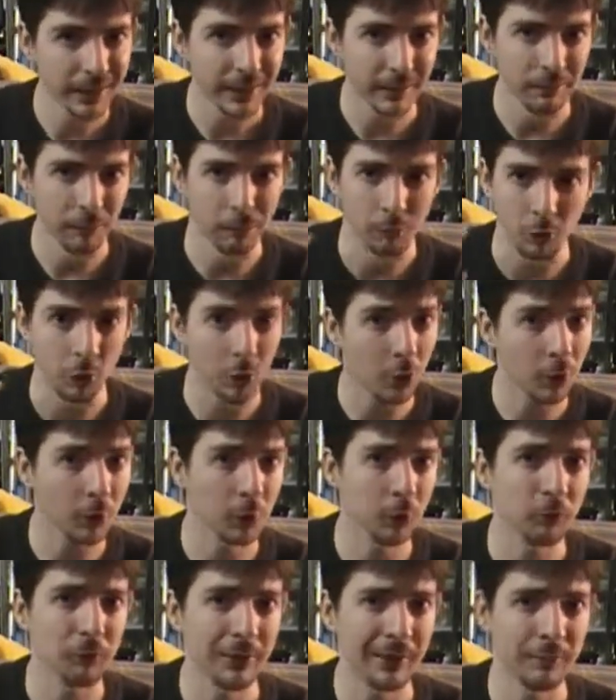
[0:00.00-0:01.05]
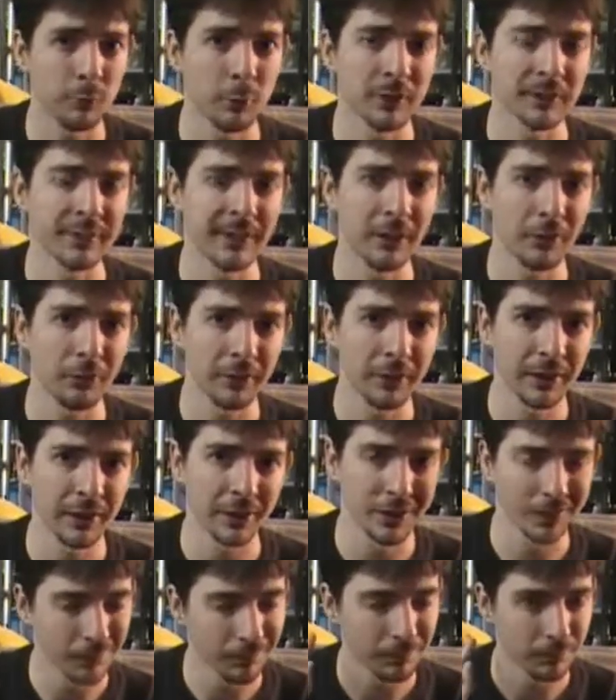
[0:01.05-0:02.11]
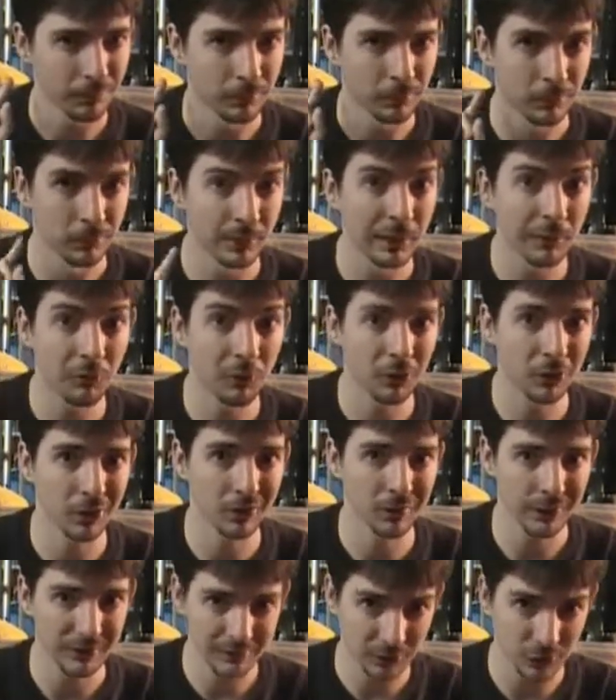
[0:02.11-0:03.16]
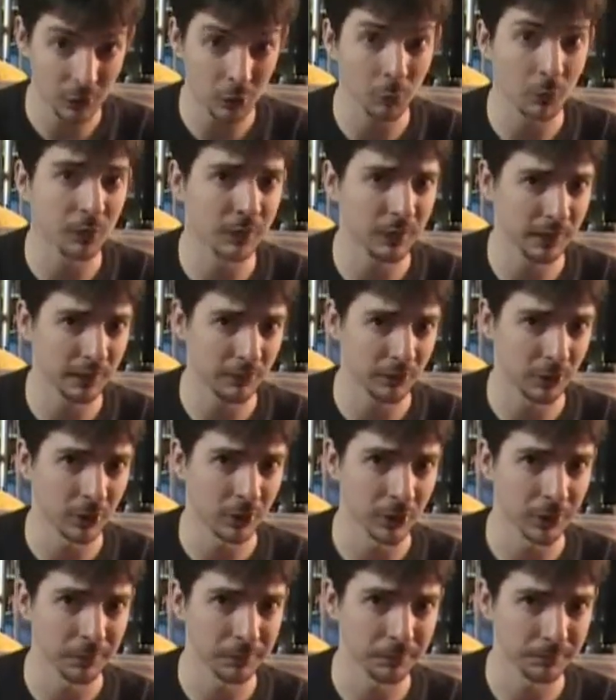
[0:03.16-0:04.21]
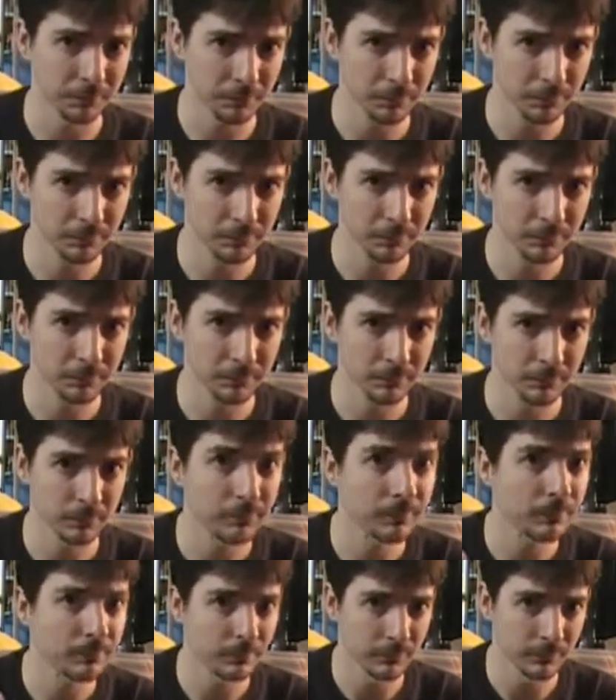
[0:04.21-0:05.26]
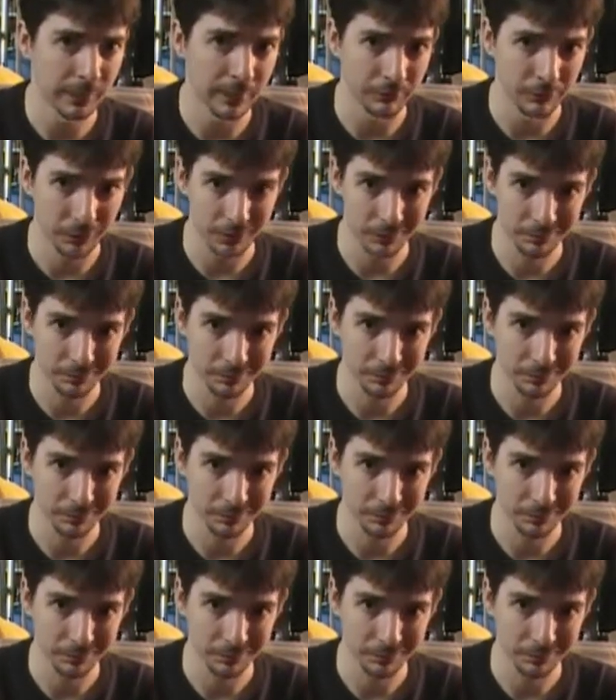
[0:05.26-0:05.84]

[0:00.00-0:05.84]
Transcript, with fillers: And for all you fanboys out there, never let Star Wars leave your heart. Never.